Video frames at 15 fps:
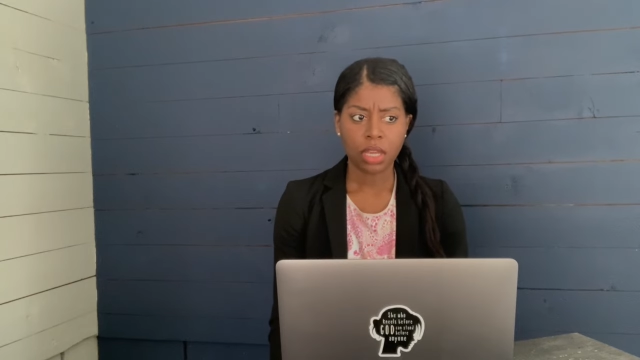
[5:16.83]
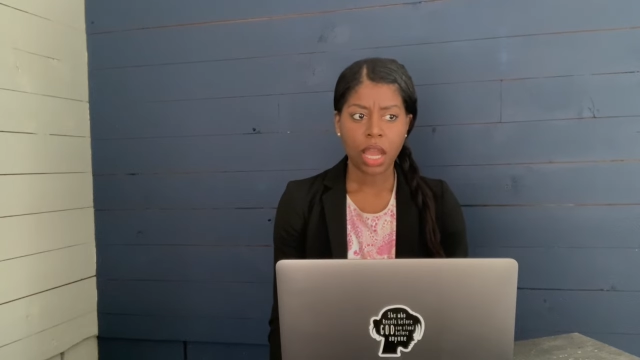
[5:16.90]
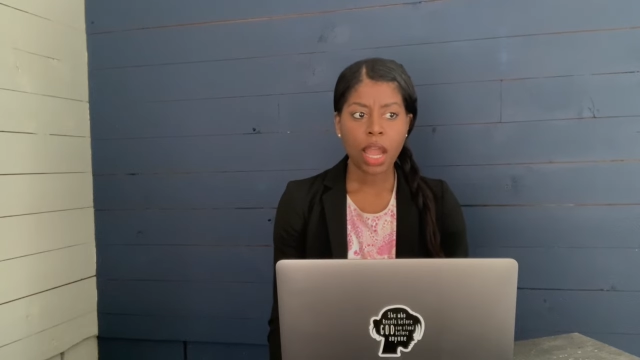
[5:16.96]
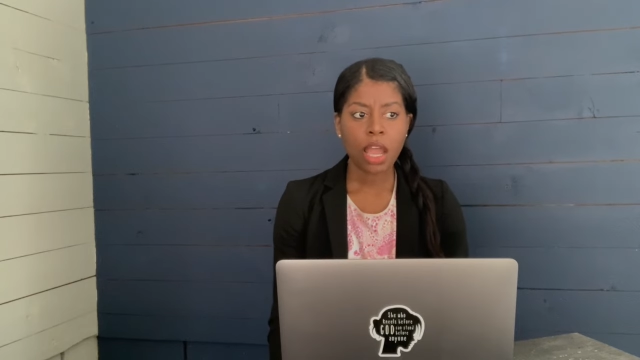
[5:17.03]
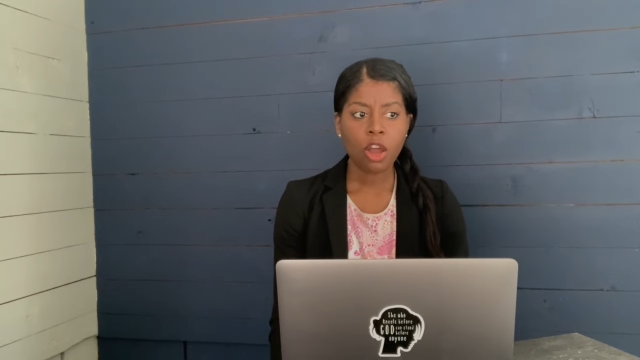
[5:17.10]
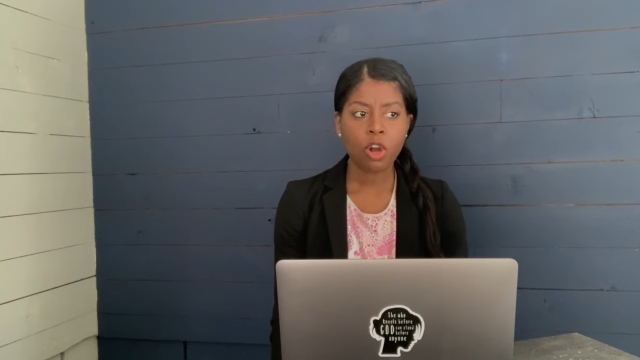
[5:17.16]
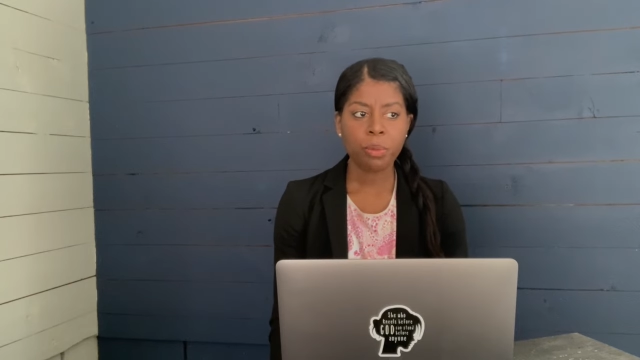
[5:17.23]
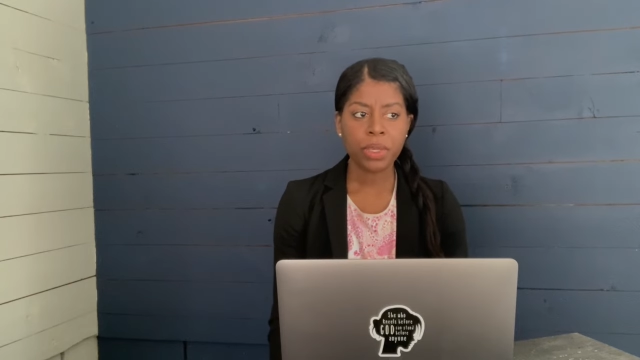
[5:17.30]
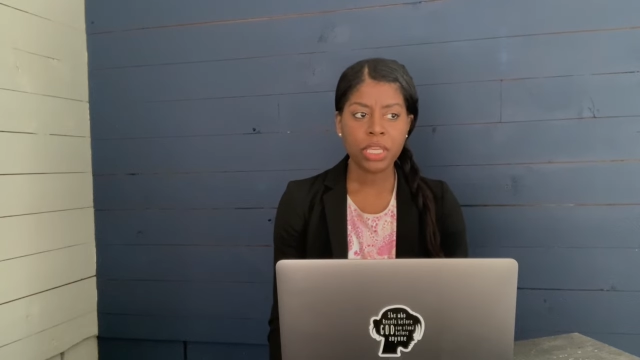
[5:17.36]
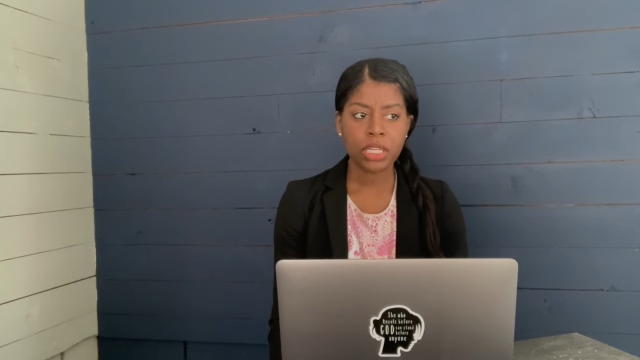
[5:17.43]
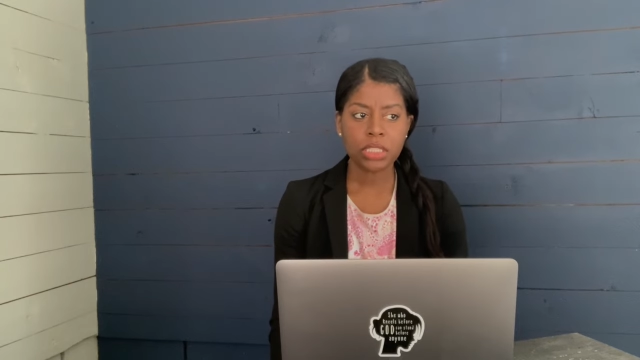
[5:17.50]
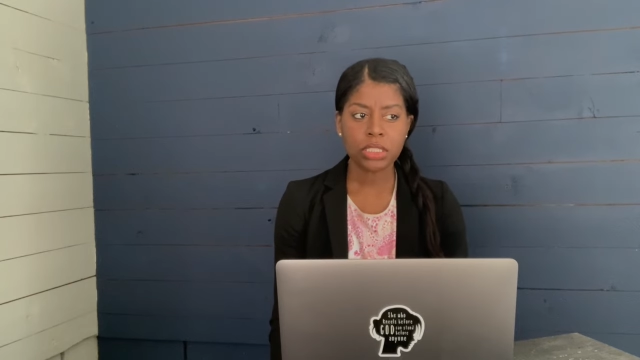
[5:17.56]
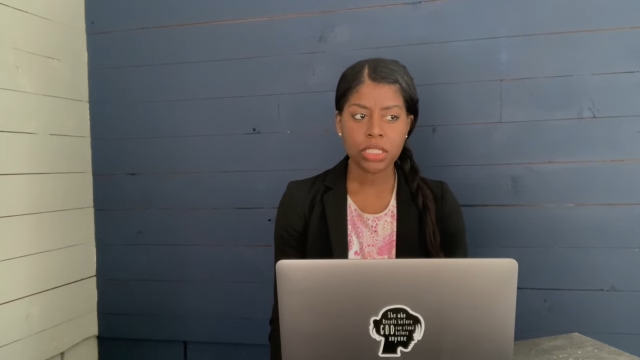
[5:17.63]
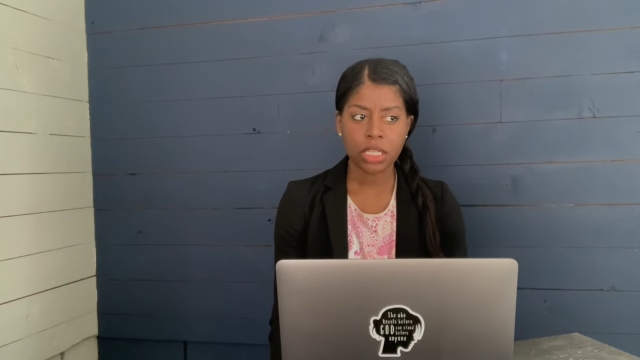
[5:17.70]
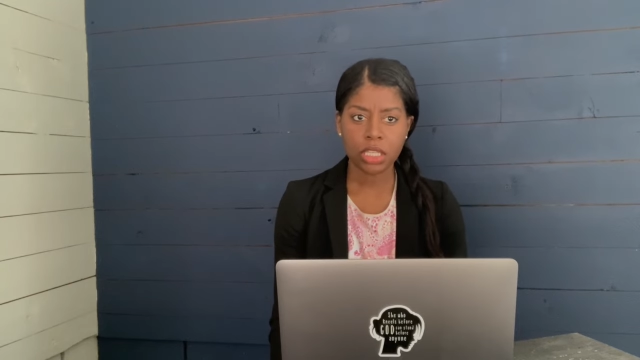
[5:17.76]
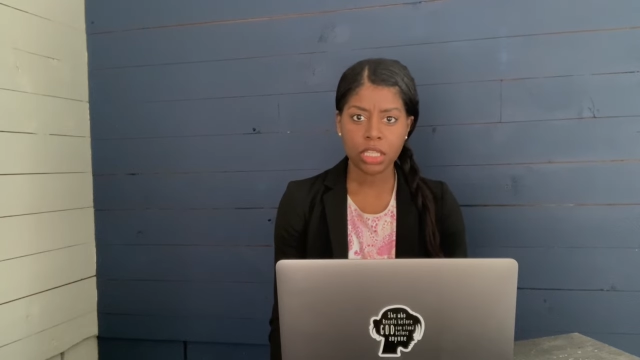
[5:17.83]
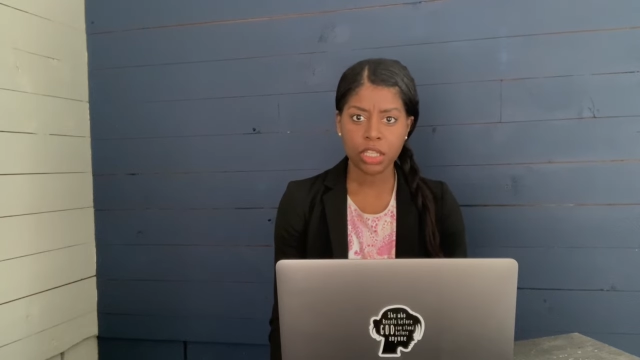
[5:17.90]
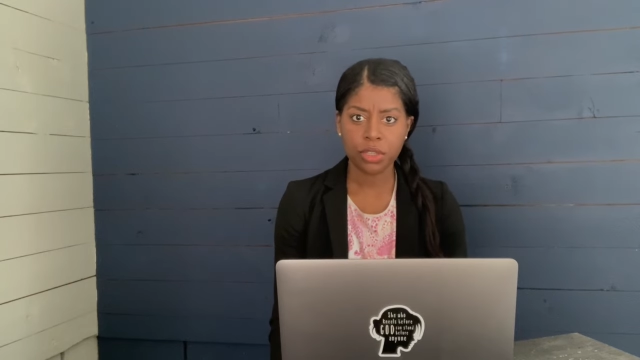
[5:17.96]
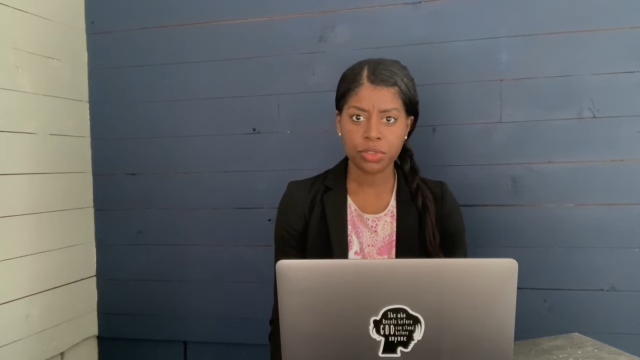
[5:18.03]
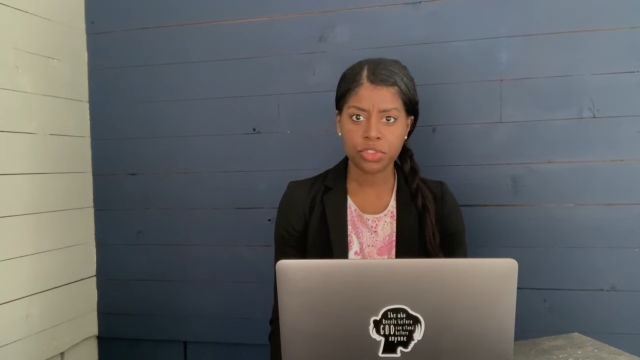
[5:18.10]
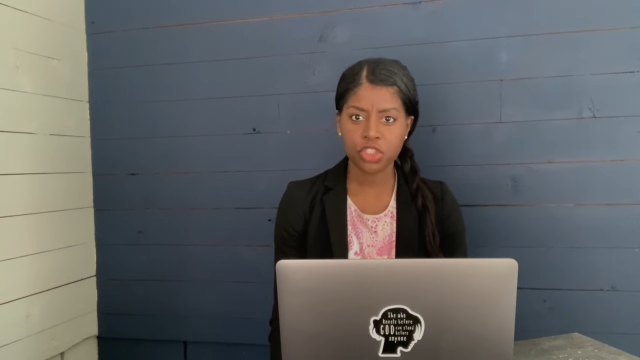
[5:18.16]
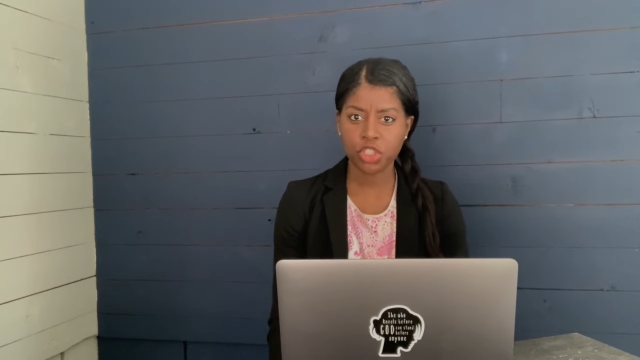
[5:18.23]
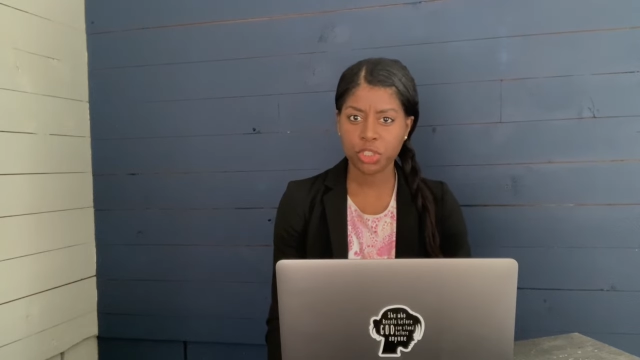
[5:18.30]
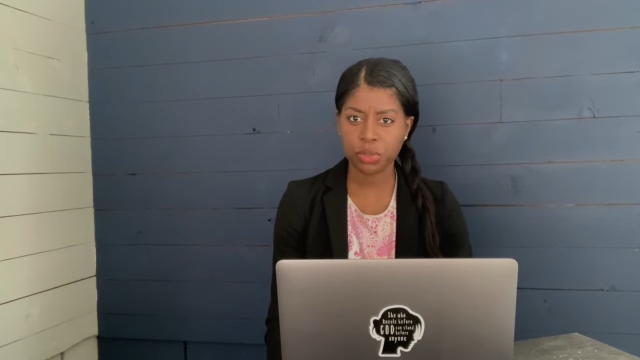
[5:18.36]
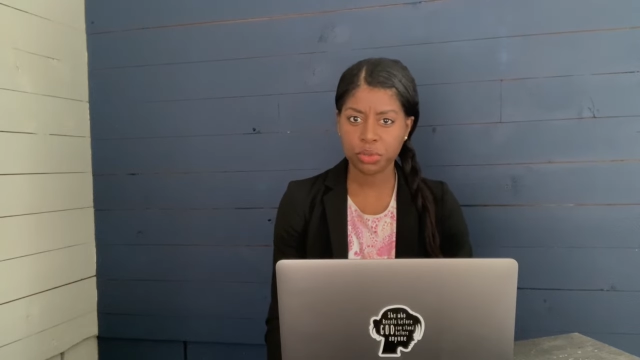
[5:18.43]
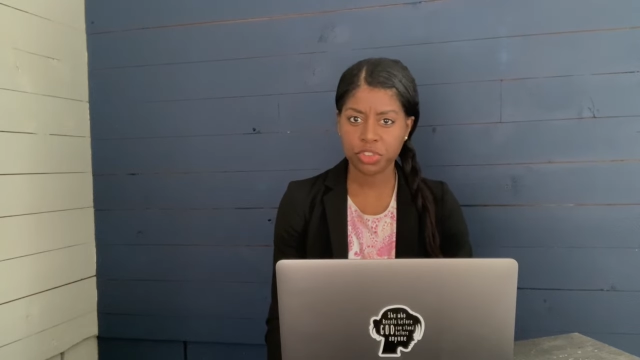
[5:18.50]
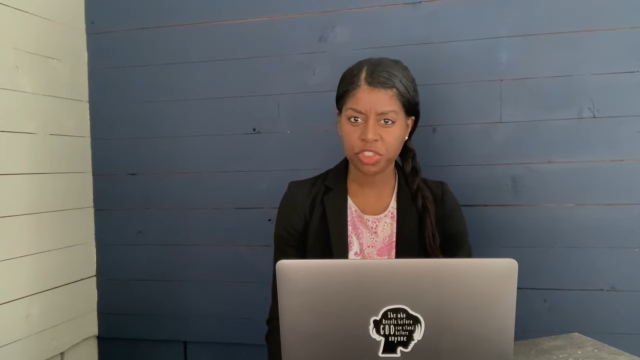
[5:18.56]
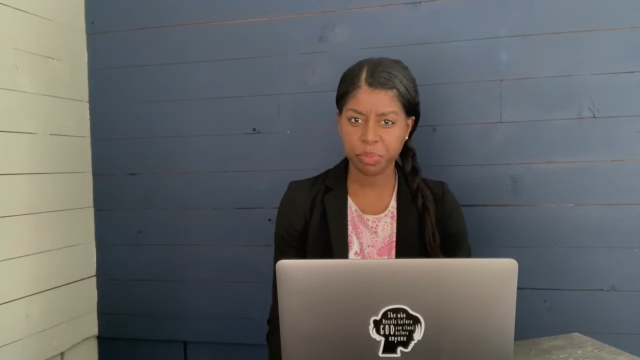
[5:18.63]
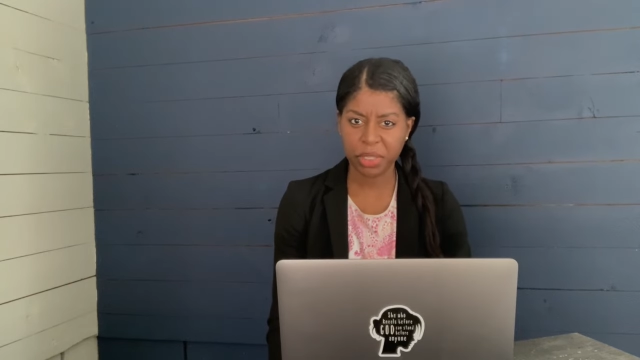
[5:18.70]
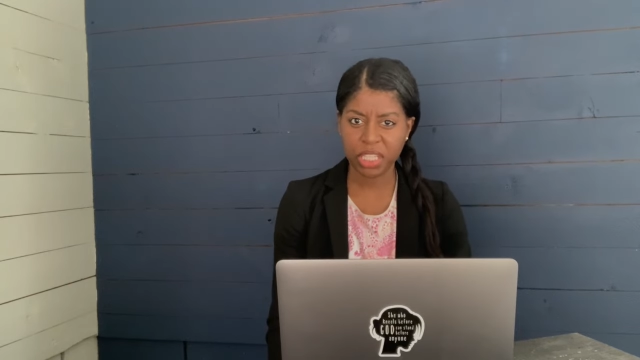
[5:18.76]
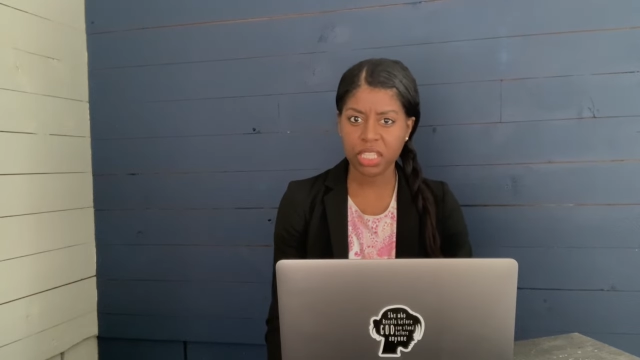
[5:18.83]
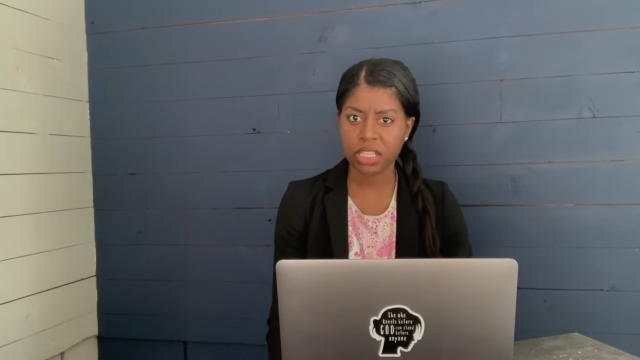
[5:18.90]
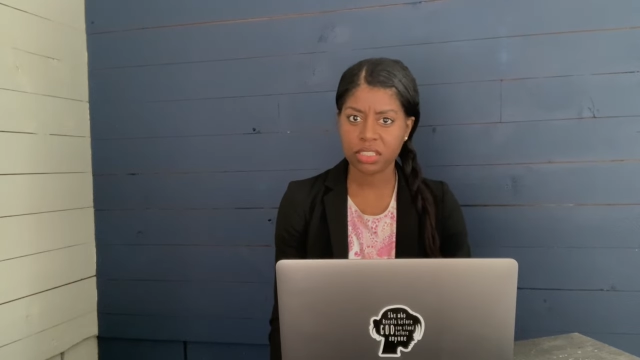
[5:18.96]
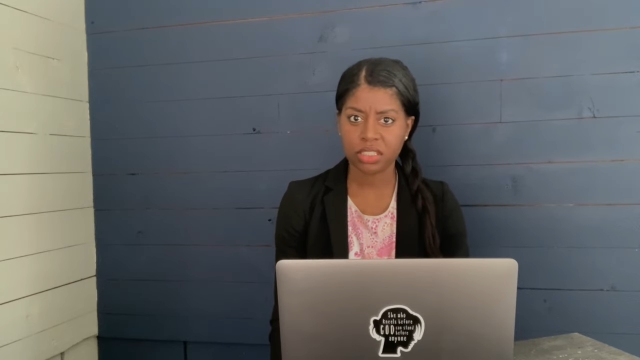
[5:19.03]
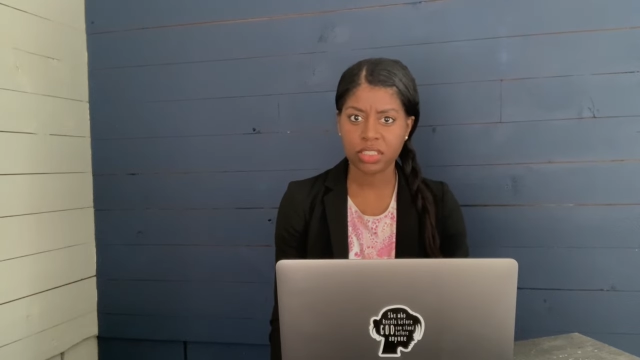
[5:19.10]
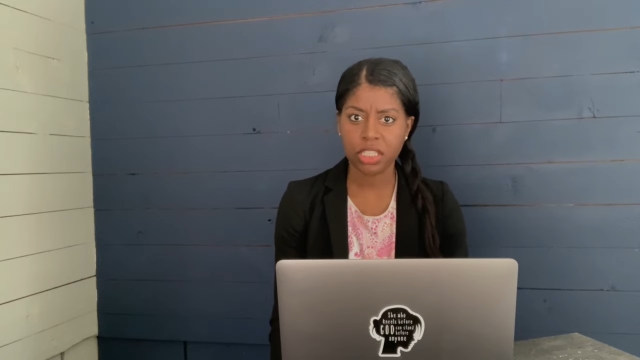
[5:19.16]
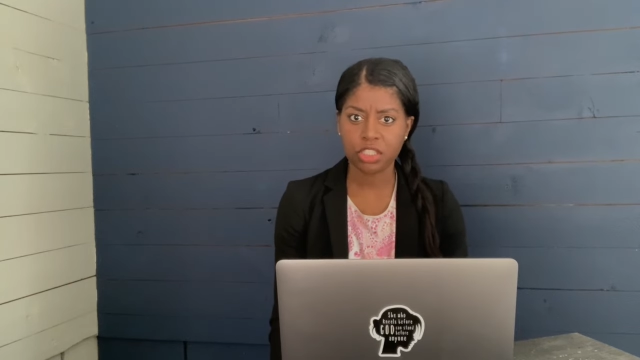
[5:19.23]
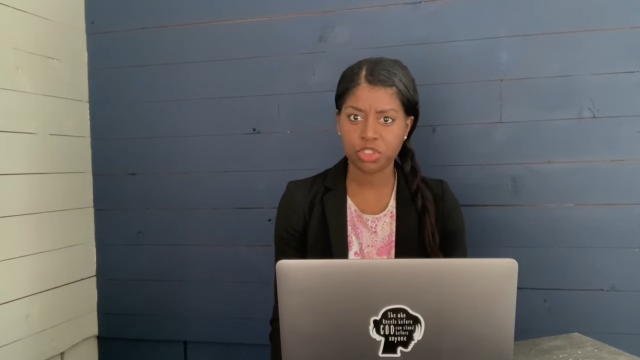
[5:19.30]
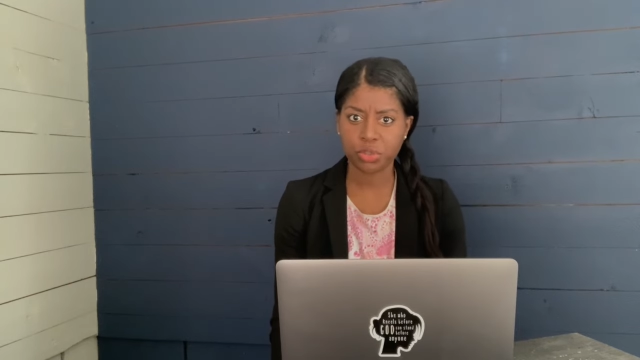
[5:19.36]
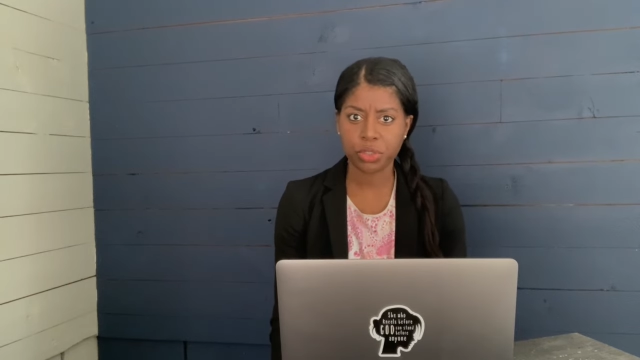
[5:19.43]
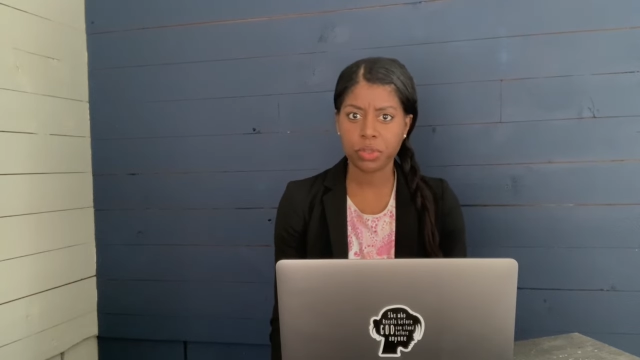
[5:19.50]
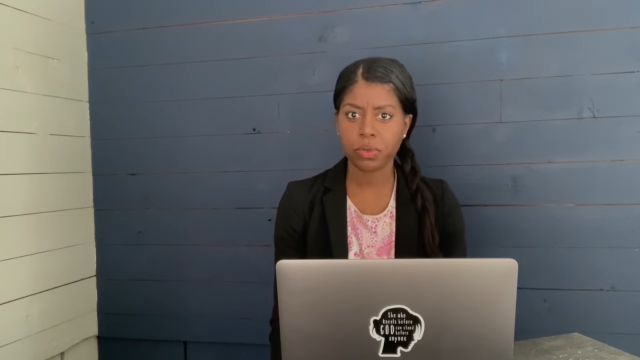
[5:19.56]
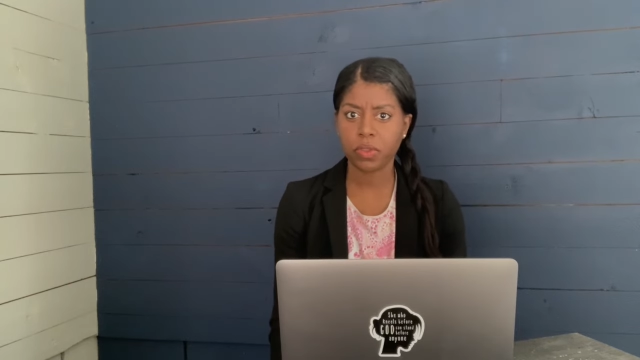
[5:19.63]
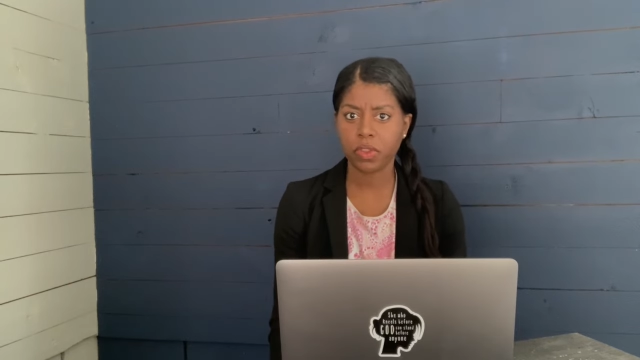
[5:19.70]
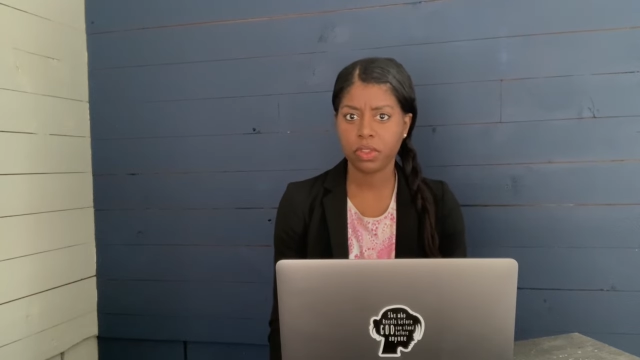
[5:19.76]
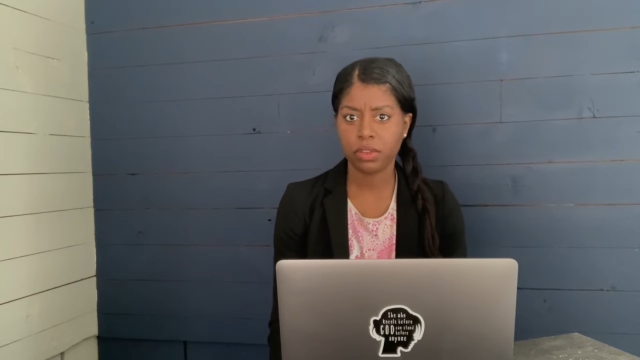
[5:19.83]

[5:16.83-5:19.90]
I hope he continues to speak and seek truth.